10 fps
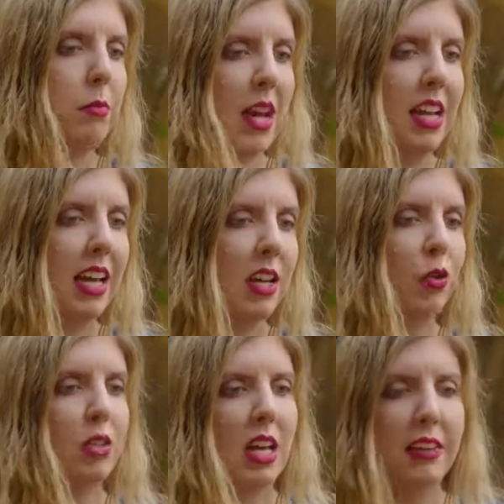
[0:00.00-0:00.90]
many can
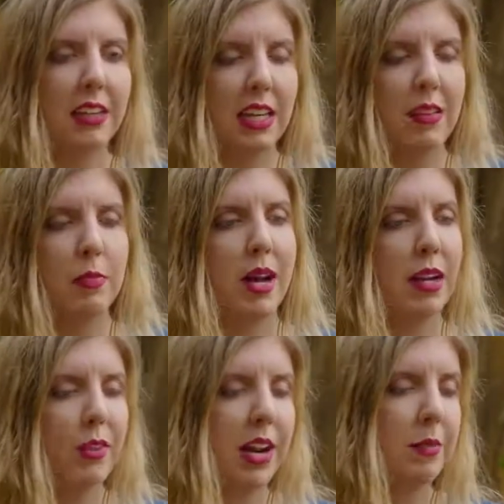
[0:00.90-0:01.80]
do it. I think even my
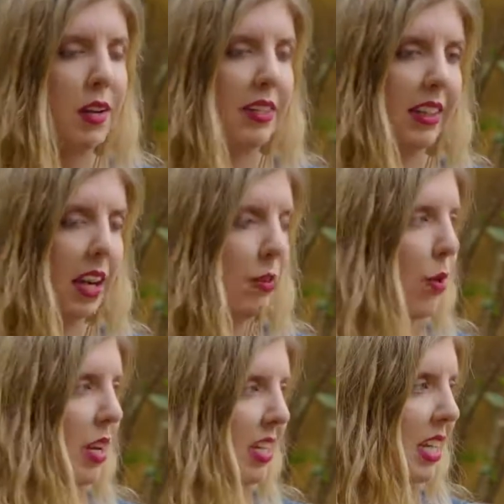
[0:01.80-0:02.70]
grandmother can
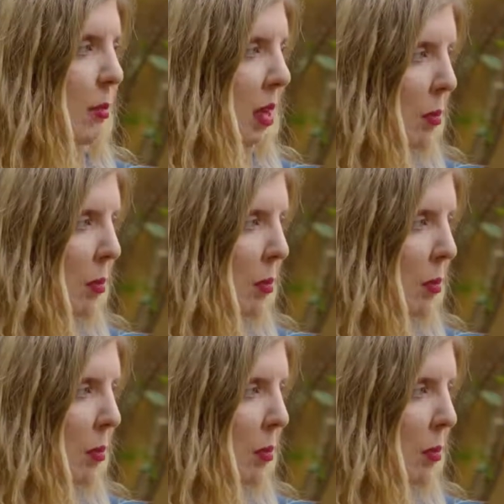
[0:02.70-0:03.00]
write an email